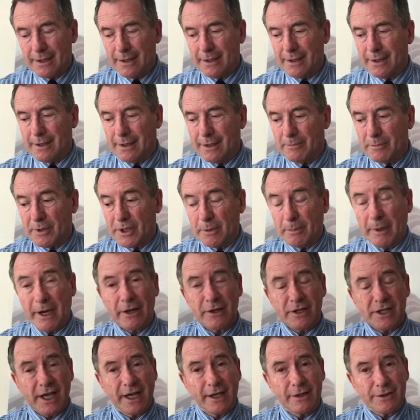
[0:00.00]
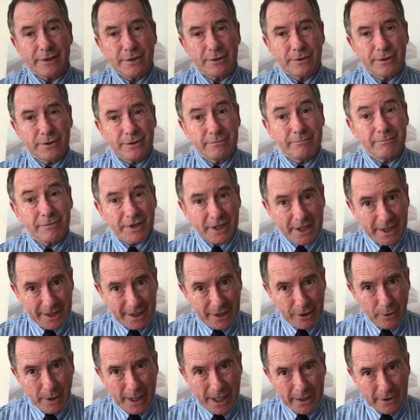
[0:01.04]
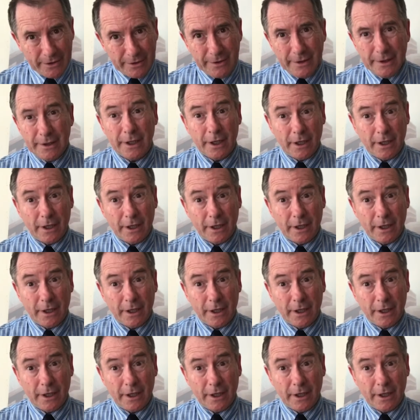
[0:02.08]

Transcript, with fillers: Uh, but the parish council, thank you, Helen,